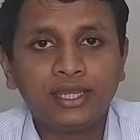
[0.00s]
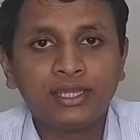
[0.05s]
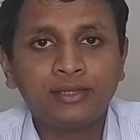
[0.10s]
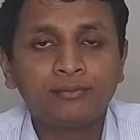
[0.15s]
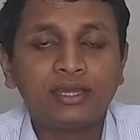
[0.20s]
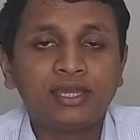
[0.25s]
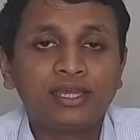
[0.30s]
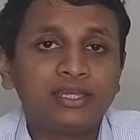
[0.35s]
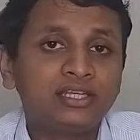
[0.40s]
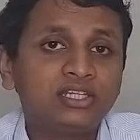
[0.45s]
in
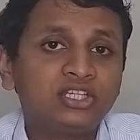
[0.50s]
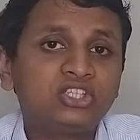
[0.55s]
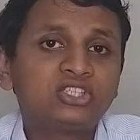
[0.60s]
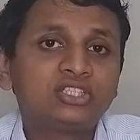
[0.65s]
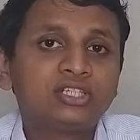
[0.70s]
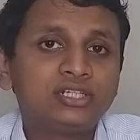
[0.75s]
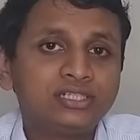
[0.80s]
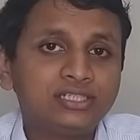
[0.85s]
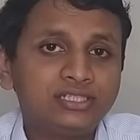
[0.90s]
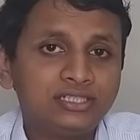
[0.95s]
my
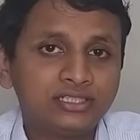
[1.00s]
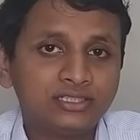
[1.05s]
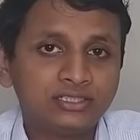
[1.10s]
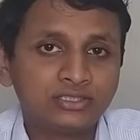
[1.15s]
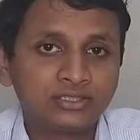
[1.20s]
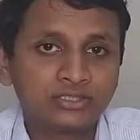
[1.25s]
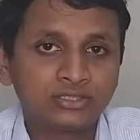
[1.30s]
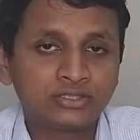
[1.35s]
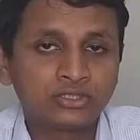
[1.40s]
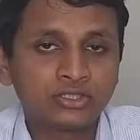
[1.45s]
initial
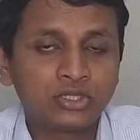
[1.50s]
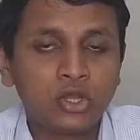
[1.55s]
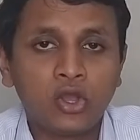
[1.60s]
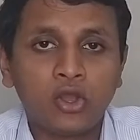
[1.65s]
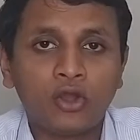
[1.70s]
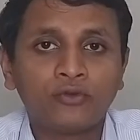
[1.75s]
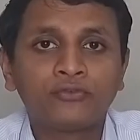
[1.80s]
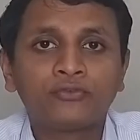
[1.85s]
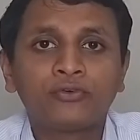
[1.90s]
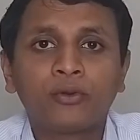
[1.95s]
years
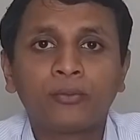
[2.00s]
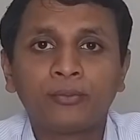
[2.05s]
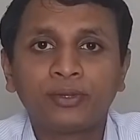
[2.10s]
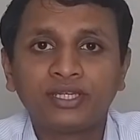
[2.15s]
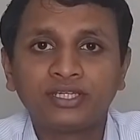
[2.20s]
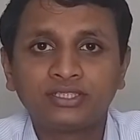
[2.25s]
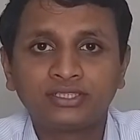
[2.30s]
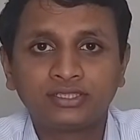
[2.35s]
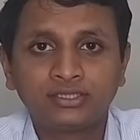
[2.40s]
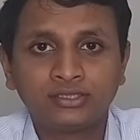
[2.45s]
of
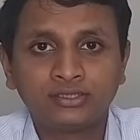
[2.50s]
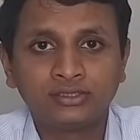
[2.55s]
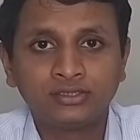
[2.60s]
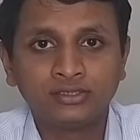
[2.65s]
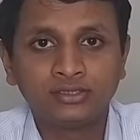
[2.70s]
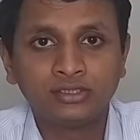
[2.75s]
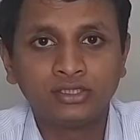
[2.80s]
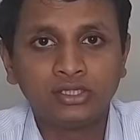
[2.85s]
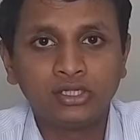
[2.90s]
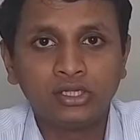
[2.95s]

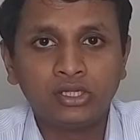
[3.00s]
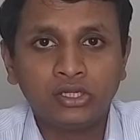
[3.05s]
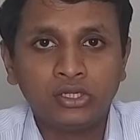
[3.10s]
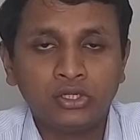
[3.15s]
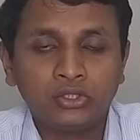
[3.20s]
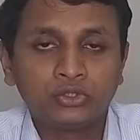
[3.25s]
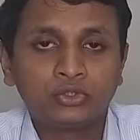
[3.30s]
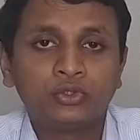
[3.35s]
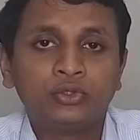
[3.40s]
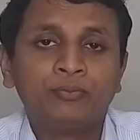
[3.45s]
formation
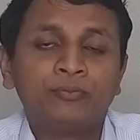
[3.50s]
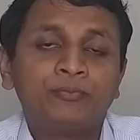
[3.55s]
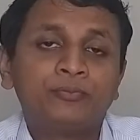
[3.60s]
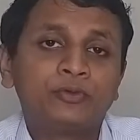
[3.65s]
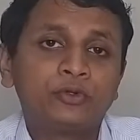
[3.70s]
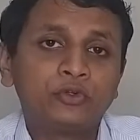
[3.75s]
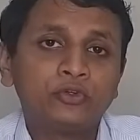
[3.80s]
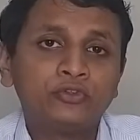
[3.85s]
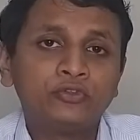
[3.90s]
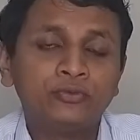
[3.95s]
to
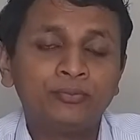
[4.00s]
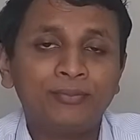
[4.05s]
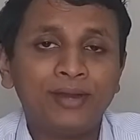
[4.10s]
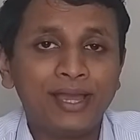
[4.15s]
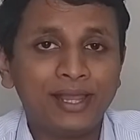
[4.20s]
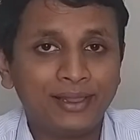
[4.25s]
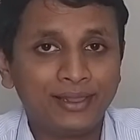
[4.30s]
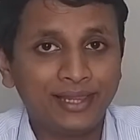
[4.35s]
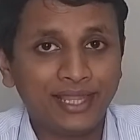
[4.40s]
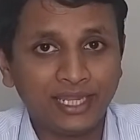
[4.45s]
improve
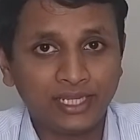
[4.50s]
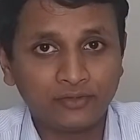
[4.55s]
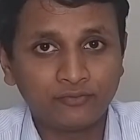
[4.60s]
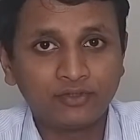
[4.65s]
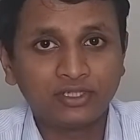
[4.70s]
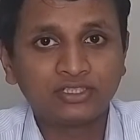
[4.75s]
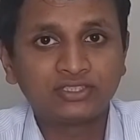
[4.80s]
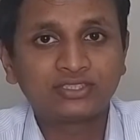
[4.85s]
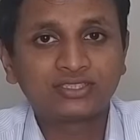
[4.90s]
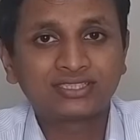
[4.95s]
my
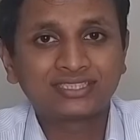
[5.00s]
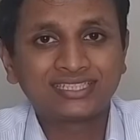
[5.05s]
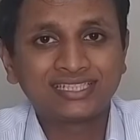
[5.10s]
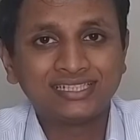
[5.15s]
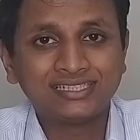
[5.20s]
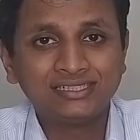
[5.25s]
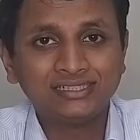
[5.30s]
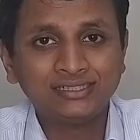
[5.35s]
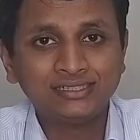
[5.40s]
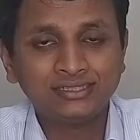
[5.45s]
language
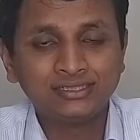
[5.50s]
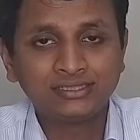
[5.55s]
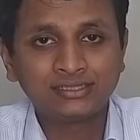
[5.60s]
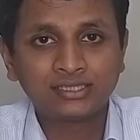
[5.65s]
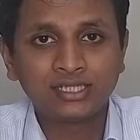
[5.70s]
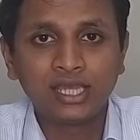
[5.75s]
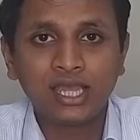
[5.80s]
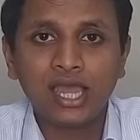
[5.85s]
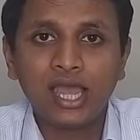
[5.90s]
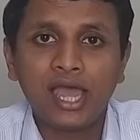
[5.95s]
skills
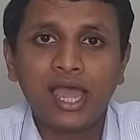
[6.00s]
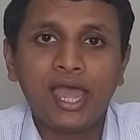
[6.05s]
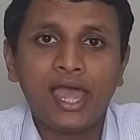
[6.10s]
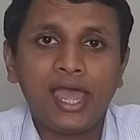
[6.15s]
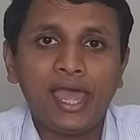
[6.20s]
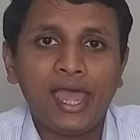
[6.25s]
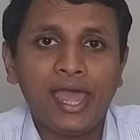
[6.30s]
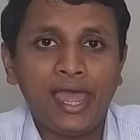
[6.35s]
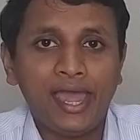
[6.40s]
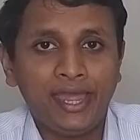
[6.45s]

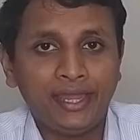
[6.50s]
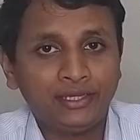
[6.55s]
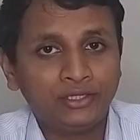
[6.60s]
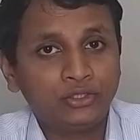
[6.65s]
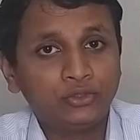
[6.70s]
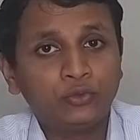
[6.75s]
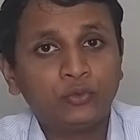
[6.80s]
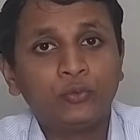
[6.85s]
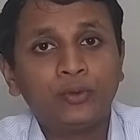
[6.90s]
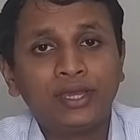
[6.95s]
and
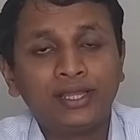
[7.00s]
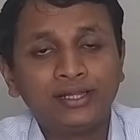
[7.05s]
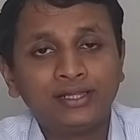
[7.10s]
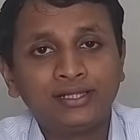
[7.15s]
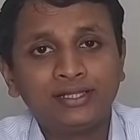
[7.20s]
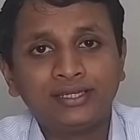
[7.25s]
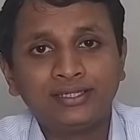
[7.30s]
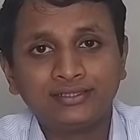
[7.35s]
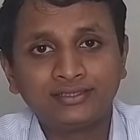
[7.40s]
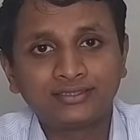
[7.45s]
do
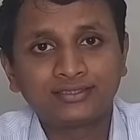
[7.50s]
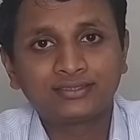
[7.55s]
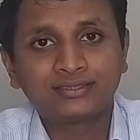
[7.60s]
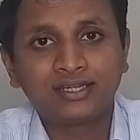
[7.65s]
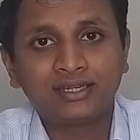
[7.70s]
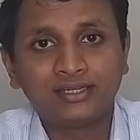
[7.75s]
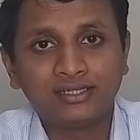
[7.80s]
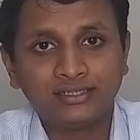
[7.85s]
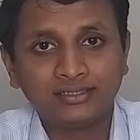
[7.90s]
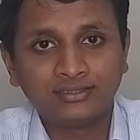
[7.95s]
well in
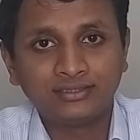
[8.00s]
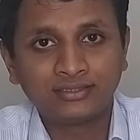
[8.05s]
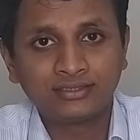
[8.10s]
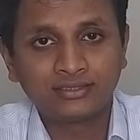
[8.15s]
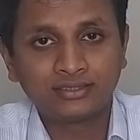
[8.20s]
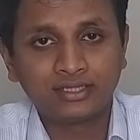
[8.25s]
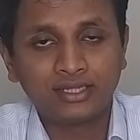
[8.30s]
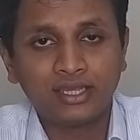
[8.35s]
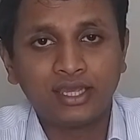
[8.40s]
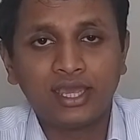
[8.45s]

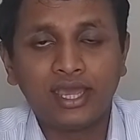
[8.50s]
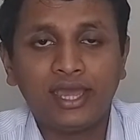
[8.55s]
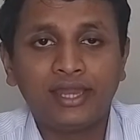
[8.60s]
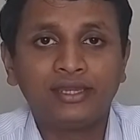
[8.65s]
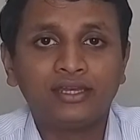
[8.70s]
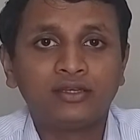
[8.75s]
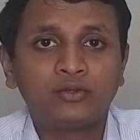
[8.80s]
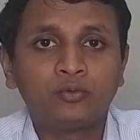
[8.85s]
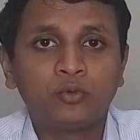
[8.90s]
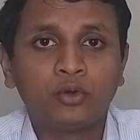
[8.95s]
studies, and
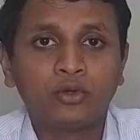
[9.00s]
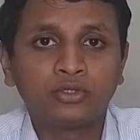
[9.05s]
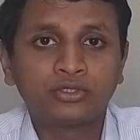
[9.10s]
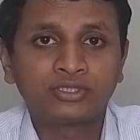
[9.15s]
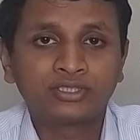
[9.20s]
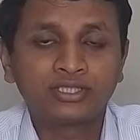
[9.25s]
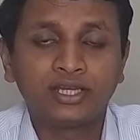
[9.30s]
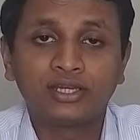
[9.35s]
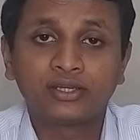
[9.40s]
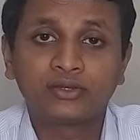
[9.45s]
it
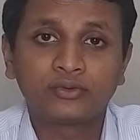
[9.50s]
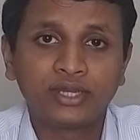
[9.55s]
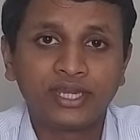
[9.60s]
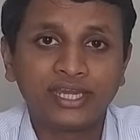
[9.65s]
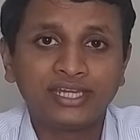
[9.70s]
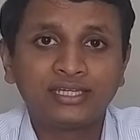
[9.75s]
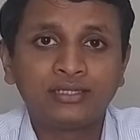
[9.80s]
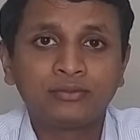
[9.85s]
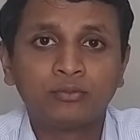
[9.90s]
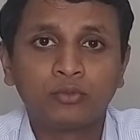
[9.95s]
was a great